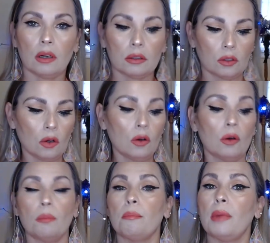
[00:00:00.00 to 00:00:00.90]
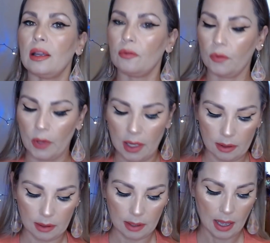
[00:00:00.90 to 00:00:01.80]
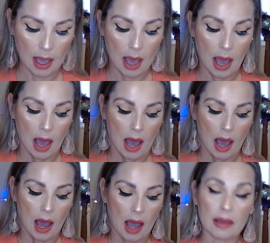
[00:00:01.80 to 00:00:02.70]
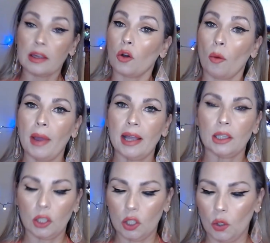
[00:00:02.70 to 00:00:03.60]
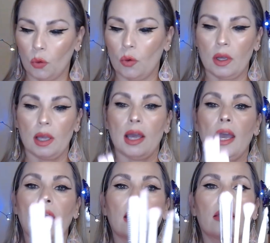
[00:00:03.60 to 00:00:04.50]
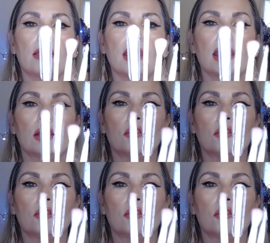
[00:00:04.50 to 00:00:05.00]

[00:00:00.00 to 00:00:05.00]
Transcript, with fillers: So, my friend, I recommend you these